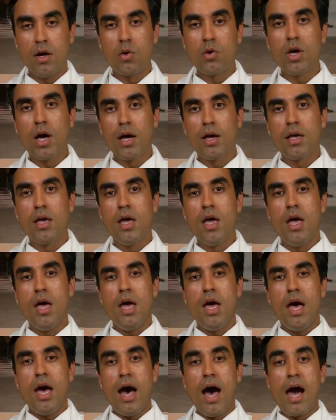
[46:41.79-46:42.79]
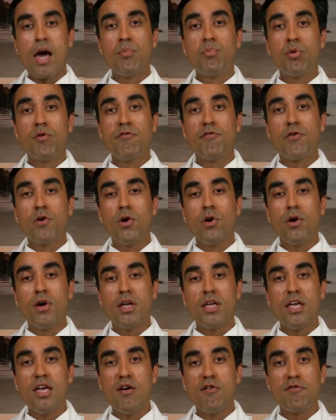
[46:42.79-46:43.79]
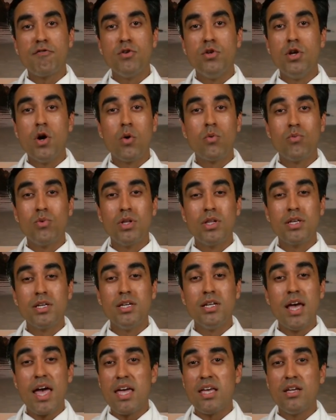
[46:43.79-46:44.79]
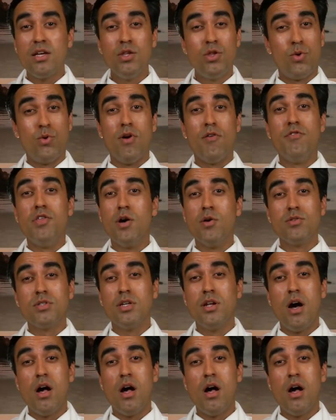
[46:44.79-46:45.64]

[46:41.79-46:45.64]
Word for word: Okay, I'd prefer if you don't really eat either of those,